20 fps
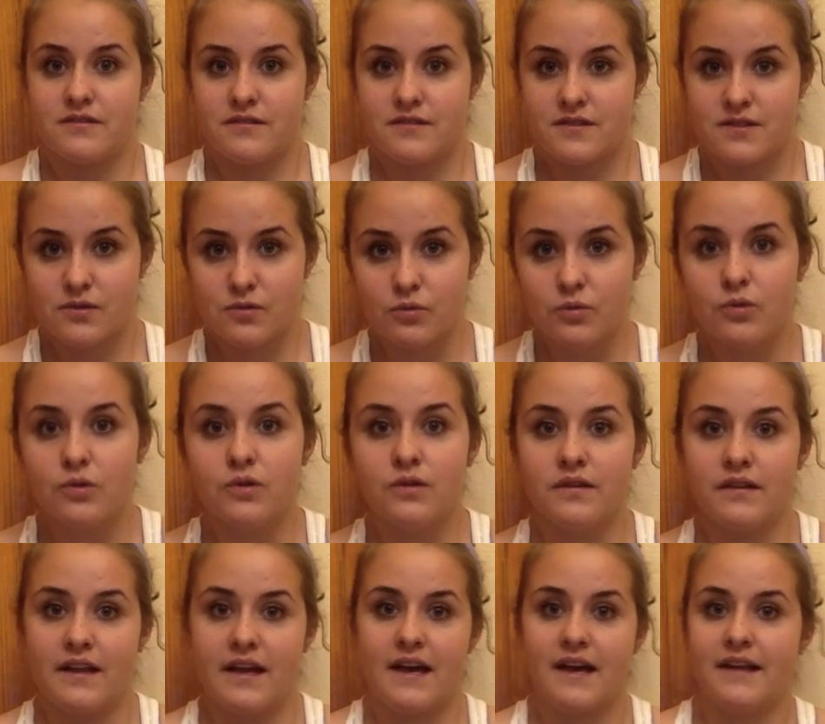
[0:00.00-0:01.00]

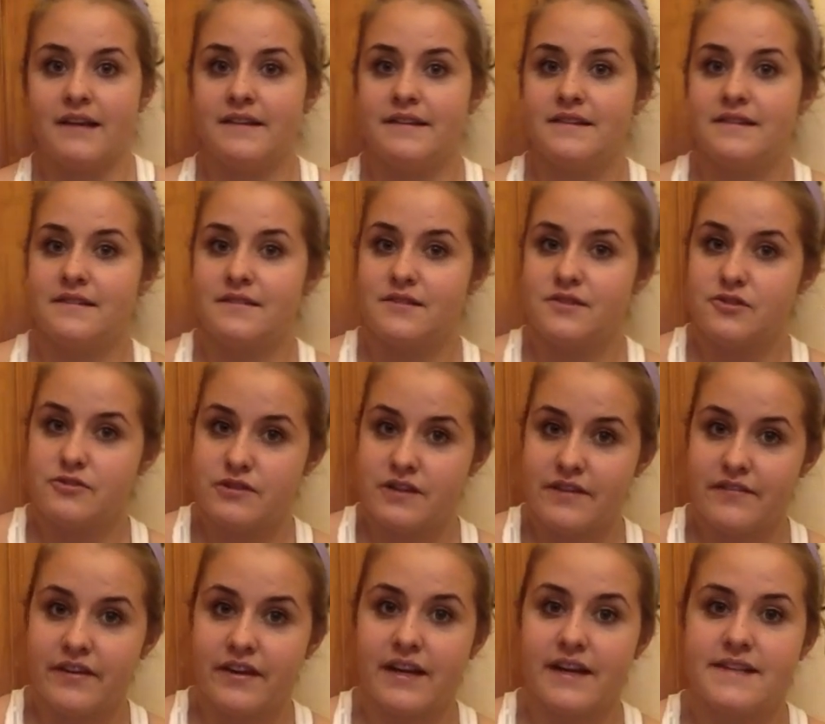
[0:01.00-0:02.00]
school and
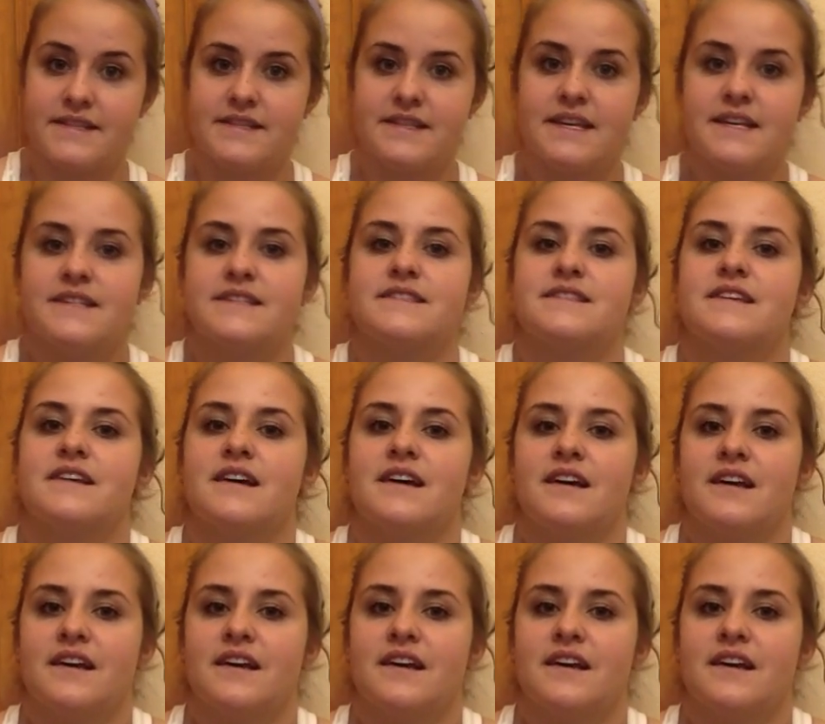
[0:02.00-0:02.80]
certificates. This,